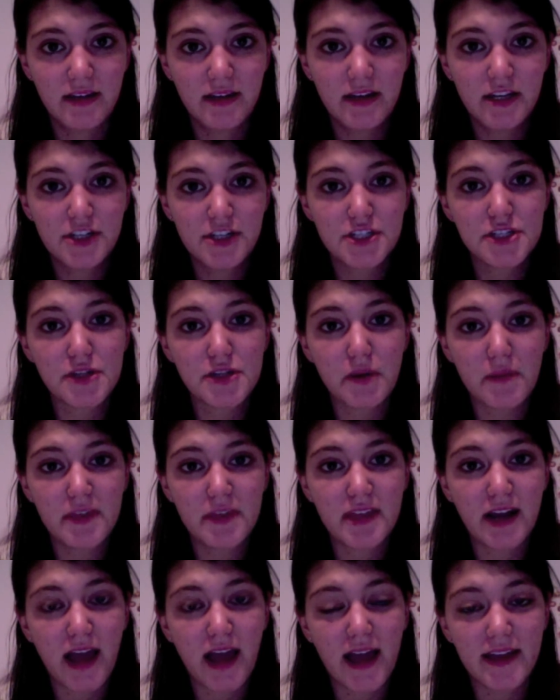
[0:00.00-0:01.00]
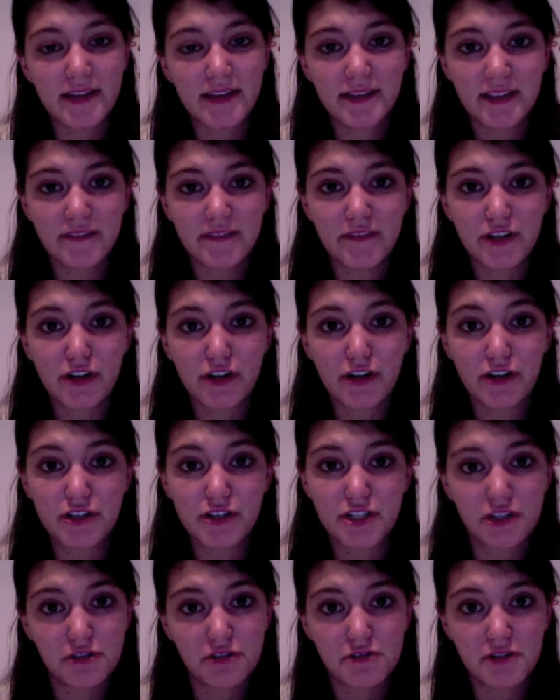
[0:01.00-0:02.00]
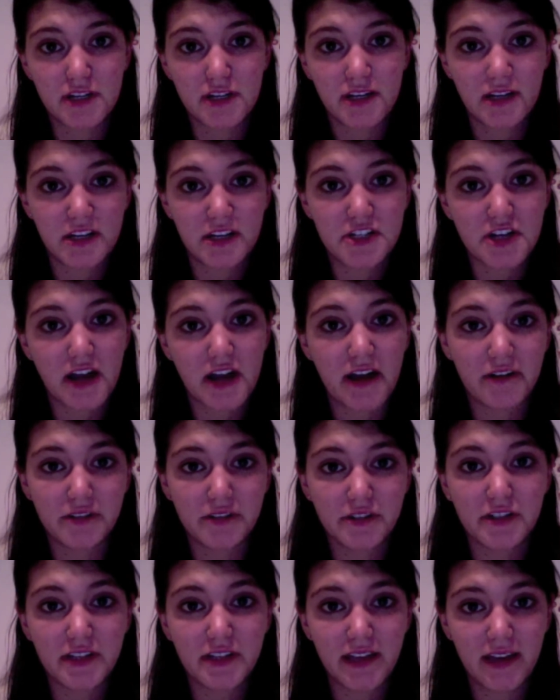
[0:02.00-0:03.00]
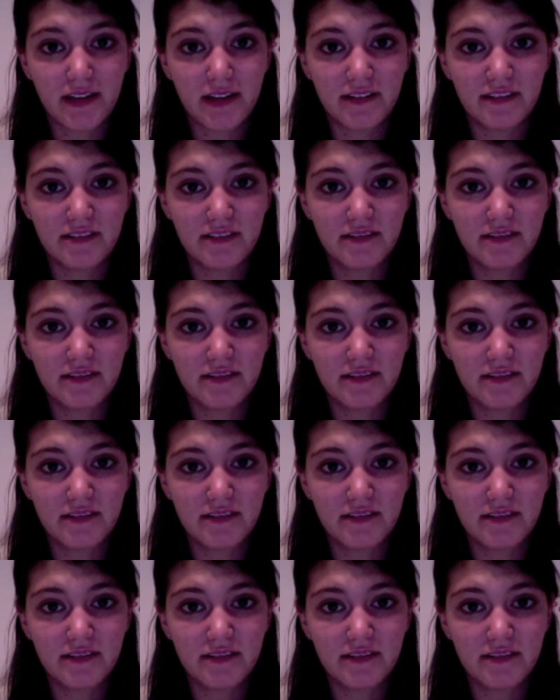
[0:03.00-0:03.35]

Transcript: She told me that I had given her children a childhood again.